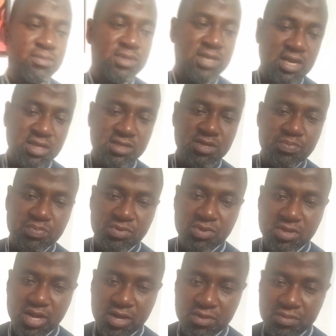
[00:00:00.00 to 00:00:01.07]
that is the
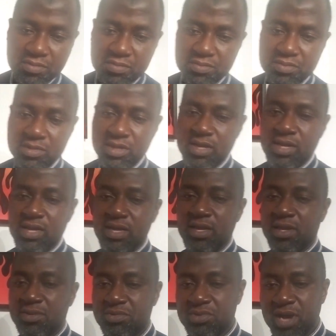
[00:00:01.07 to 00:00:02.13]
pronoun,
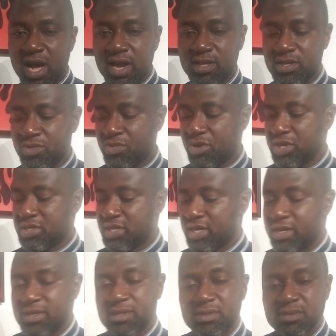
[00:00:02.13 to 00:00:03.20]
drank the
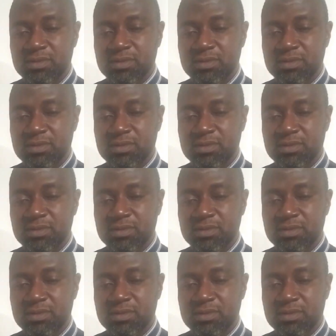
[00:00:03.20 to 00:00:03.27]
water.